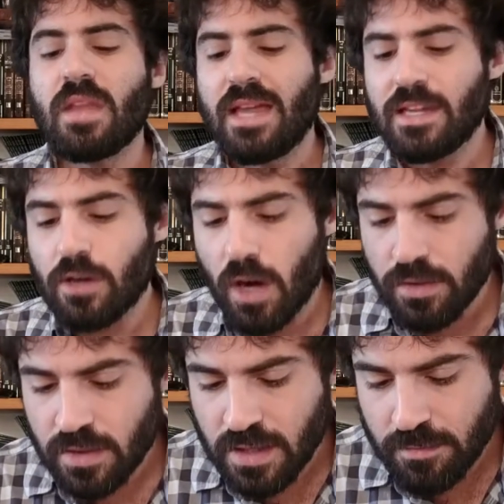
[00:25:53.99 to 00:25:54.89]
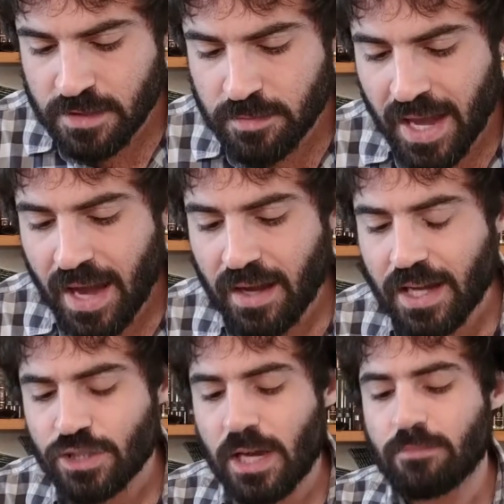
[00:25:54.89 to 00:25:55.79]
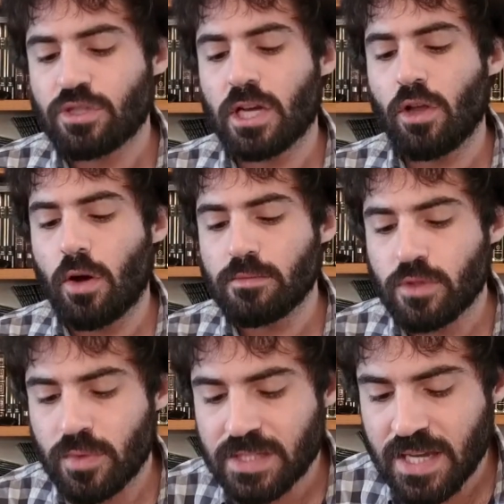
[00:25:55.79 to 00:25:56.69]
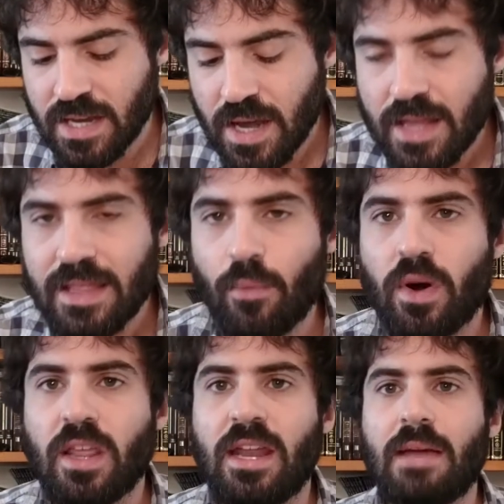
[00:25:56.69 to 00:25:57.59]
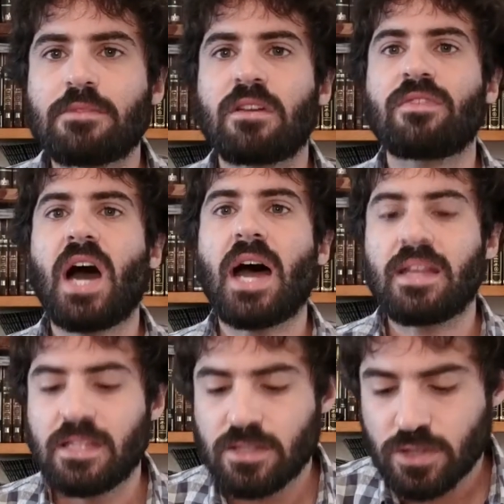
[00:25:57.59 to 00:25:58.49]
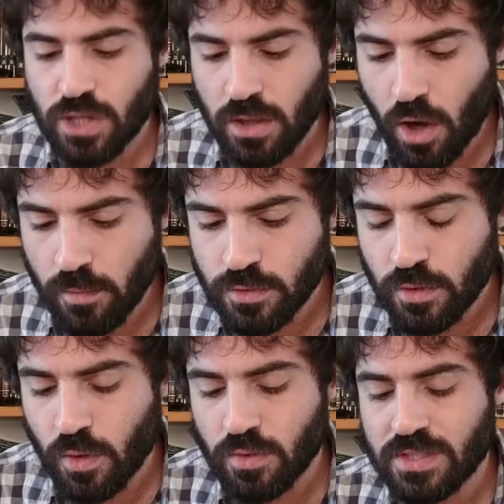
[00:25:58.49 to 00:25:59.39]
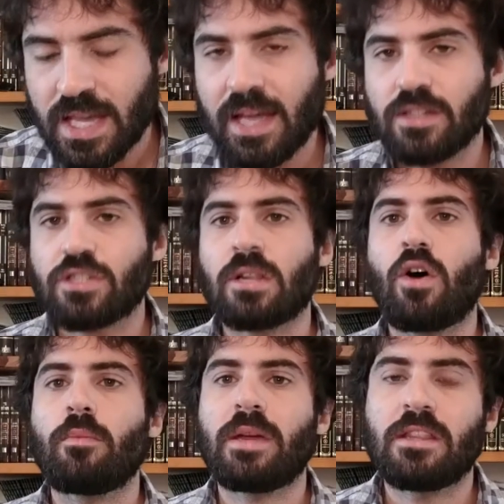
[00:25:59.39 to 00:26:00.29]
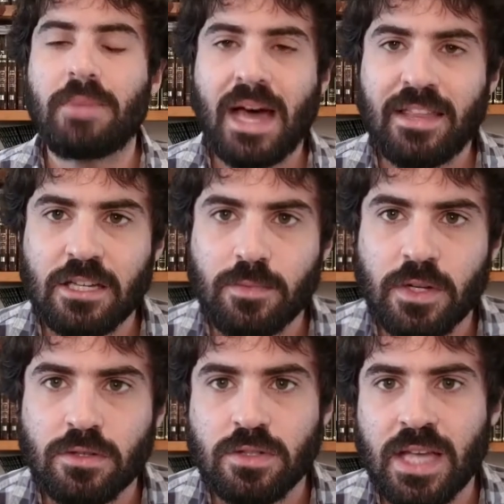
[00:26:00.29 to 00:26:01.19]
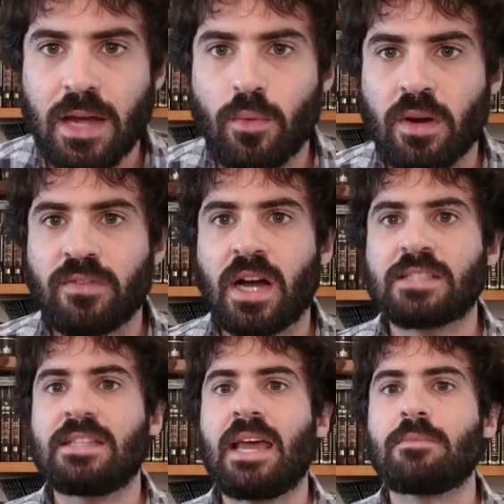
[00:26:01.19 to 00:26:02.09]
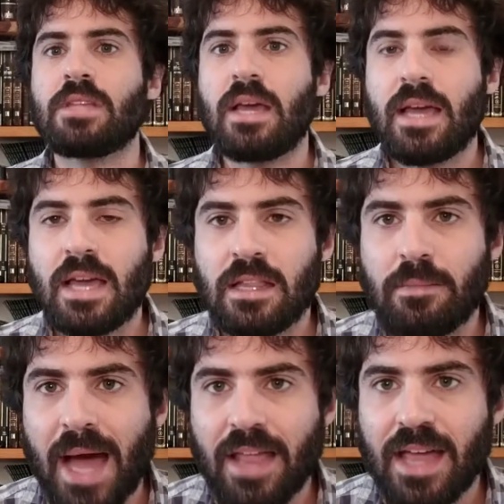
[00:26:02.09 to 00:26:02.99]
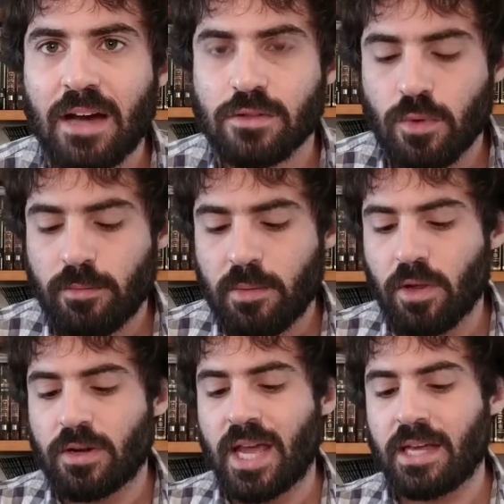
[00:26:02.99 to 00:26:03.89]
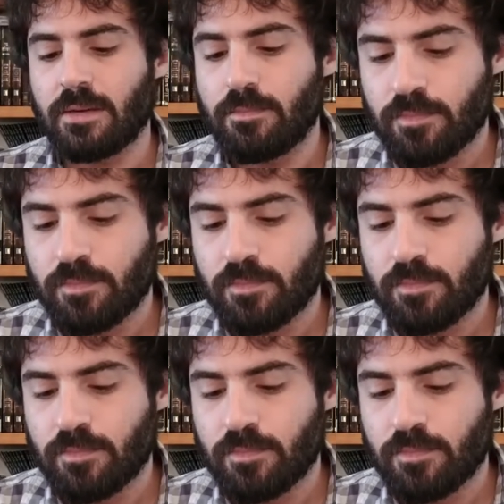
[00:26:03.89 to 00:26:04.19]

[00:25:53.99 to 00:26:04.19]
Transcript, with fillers: and he called the Mizbeach Hashem Shalom. So we see that one of the names of God is Shalom. So don't say Shalom in the bathhouse because you're saying one of God's names in the bathhouse where people are naked.